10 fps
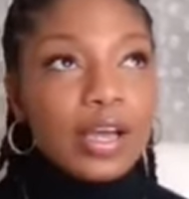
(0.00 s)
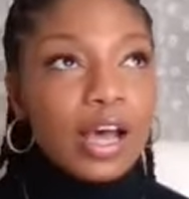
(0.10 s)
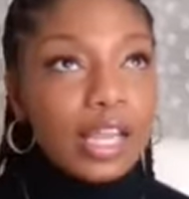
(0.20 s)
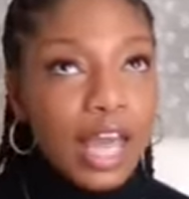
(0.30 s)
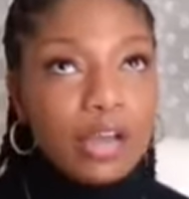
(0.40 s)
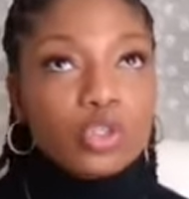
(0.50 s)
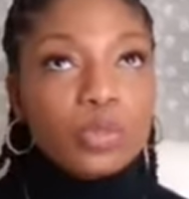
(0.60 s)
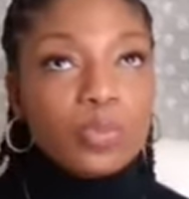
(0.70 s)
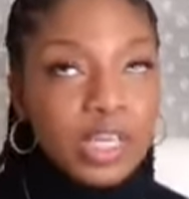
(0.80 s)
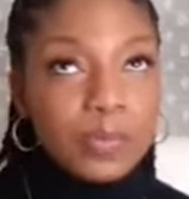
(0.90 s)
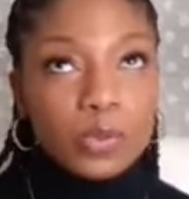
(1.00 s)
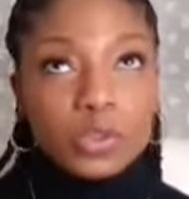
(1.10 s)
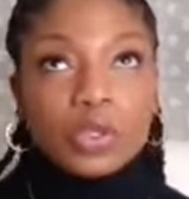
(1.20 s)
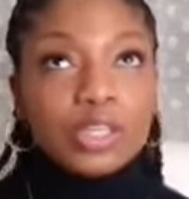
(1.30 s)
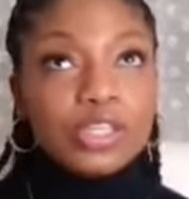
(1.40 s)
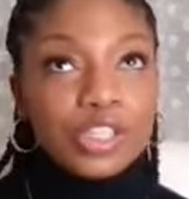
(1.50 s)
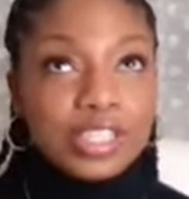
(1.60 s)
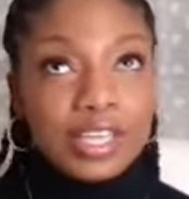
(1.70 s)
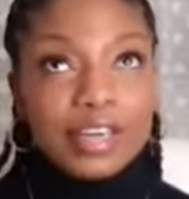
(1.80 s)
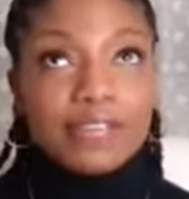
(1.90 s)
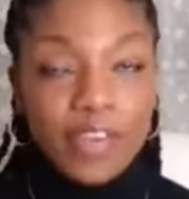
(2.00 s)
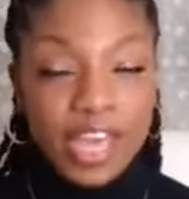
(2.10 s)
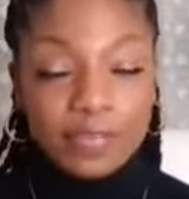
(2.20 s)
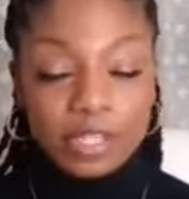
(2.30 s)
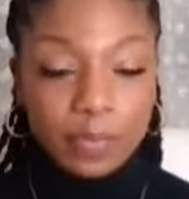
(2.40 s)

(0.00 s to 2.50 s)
allows your people to increase their faith to